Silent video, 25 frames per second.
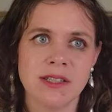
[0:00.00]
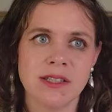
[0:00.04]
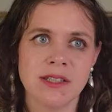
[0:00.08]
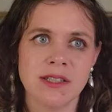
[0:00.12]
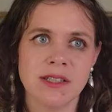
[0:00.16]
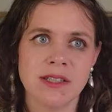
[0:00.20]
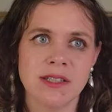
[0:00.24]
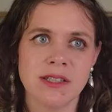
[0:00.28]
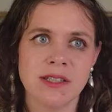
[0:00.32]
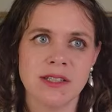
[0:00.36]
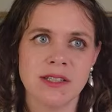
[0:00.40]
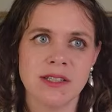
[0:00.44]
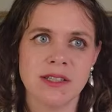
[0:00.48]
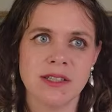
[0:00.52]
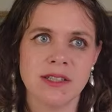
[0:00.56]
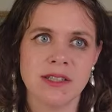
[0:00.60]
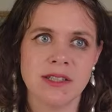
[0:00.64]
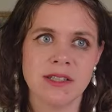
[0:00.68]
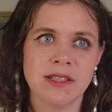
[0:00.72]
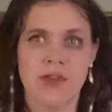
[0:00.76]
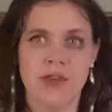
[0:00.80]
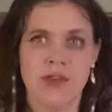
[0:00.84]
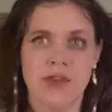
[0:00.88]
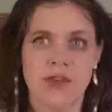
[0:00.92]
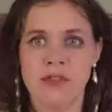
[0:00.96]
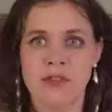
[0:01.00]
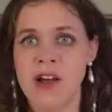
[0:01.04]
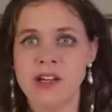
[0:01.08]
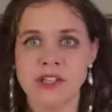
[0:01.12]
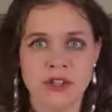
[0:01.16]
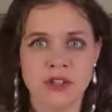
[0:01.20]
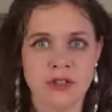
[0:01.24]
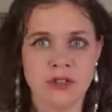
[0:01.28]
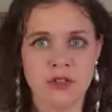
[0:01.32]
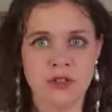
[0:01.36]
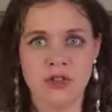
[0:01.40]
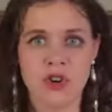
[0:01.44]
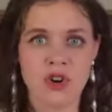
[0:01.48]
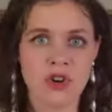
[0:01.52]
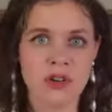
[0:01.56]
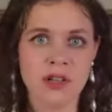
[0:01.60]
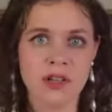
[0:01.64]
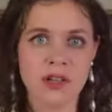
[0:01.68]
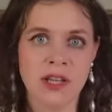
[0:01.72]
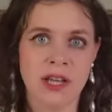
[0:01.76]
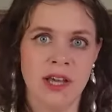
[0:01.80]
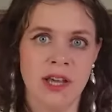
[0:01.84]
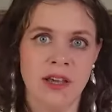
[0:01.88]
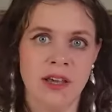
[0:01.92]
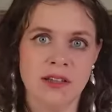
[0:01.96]
being like a fashion
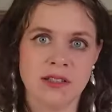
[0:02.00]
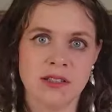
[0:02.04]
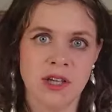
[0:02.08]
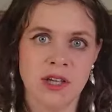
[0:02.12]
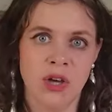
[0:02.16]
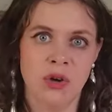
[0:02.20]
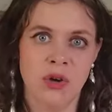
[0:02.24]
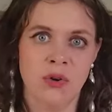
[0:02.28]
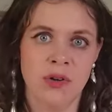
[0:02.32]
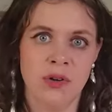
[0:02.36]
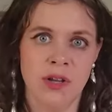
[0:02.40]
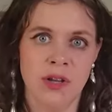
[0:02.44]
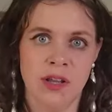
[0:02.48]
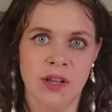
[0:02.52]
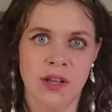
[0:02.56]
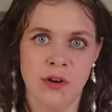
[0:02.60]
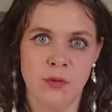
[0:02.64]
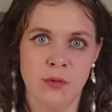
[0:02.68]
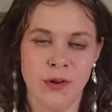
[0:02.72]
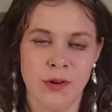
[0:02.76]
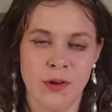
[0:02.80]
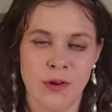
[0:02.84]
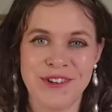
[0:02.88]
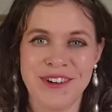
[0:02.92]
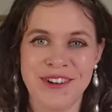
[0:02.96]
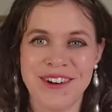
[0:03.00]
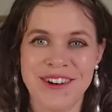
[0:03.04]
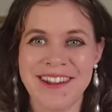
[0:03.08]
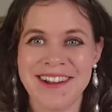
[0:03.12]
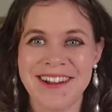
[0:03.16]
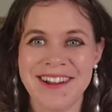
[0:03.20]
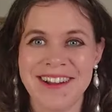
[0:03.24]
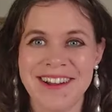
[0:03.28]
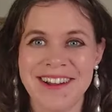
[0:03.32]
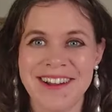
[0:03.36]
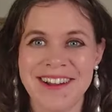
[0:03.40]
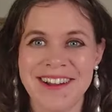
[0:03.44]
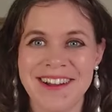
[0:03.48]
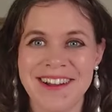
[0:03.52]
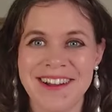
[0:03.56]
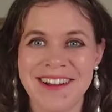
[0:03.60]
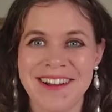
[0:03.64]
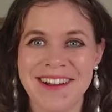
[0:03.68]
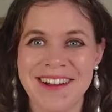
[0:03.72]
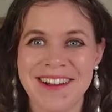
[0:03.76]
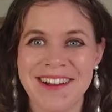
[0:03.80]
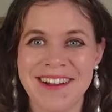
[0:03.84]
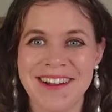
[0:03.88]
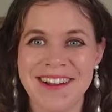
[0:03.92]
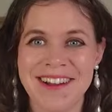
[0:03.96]
girly is coded in one way or another. I was
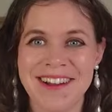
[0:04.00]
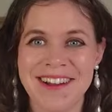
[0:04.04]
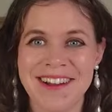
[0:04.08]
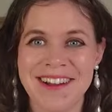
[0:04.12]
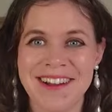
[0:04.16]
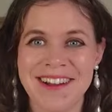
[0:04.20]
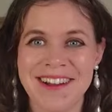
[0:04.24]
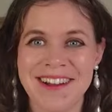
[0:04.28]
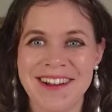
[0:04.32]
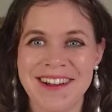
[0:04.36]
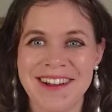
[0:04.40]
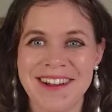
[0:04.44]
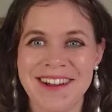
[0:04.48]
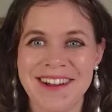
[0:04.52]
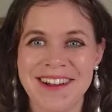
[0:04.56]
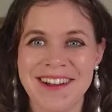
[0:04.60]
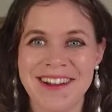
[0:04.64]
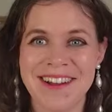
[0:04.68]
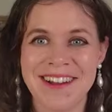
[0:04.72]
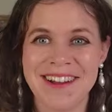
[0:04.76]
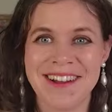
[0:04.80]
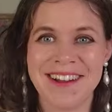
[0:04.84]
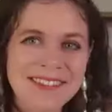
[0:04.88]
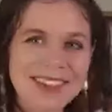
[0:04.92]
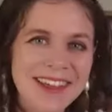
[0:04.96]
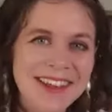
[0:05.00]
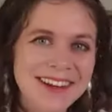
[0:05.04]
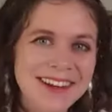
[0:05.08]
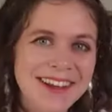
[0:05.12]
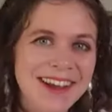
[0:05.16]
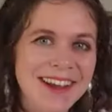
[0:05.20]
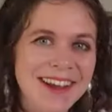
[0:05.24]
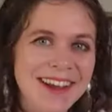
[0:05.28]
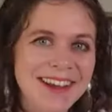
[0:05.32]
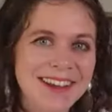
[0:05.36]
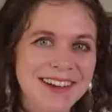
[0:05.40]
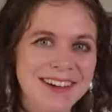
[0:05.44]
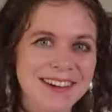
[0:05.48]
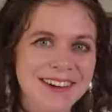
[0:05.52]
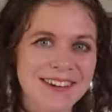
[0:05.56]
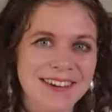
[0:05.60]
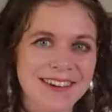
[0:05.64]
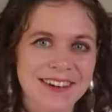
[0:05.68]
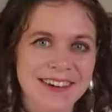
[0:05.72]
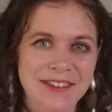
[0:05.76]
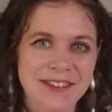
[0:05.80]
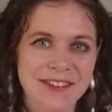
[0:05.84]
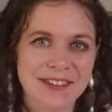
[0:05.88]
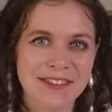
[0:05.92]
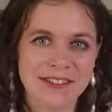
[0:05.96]
complaining about this on Instagram the other day. You
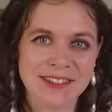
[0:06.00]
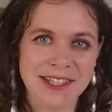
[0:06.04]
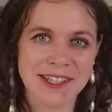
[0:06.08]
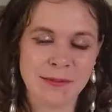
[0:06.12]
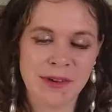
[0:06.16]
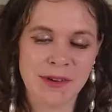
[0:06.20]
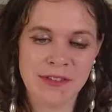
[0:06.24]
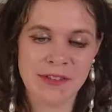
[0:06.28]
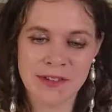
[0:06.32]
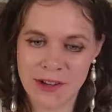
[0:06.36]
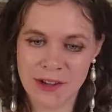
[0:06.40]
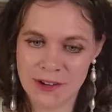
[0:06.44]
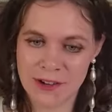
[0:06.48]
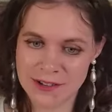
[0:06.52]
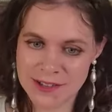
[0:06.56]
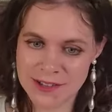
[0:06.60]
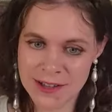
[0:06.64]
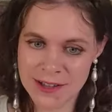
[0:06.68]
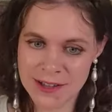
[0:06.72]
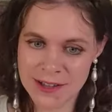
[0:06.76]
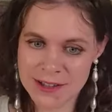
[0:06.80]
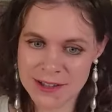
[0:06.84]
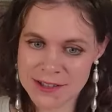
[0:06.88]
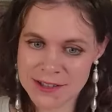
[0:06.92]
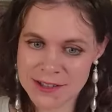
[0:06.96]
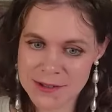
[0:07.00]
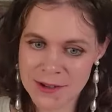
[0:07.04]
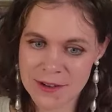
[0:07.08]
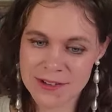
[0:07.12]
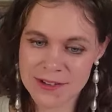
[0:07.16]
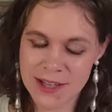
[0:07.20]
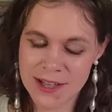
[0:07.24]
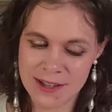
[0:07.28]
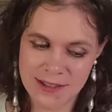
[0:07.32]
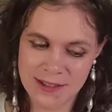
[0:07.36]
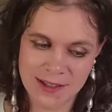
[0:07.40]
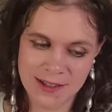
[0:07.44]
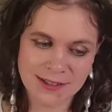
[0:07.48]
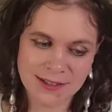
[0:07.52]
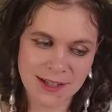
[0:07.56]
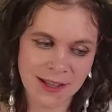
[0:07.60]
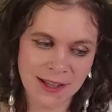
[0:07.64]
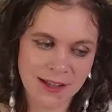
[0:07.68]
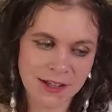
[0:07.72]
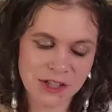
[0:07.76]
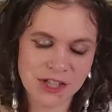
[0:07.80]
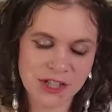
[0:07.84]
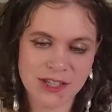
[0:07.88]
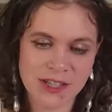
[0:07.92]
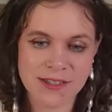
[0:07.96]
know, if you've seen my video on Taylor, it's
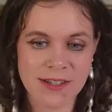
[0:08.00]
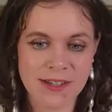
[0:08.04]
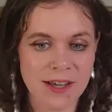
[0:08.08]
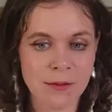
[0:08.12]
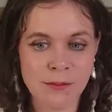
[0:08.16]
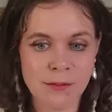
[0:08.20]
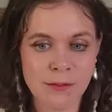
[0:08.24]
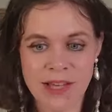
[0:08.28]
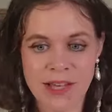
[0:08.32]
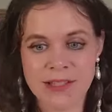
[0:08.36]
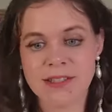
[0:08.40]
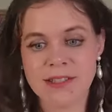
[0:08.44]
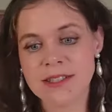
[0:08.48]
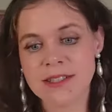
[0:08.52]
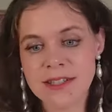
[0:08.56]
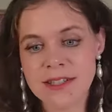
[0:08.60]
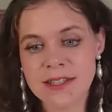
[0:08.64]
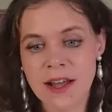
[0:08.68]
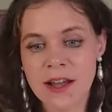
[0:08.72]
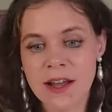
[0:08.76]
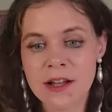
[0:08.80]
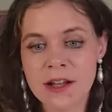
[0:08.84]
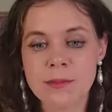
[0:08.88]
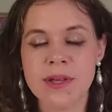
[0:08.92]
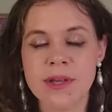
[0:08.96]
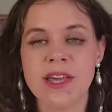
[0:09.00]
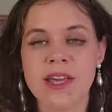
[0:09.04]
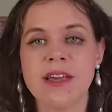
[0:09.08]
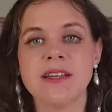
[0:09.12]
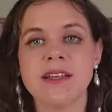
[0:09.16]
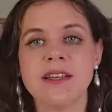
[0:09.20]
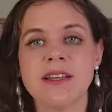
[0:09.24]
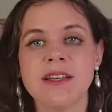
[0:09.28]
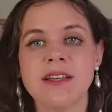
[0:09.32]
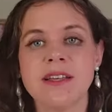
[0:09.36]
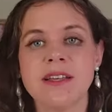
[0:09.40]
like amazing style because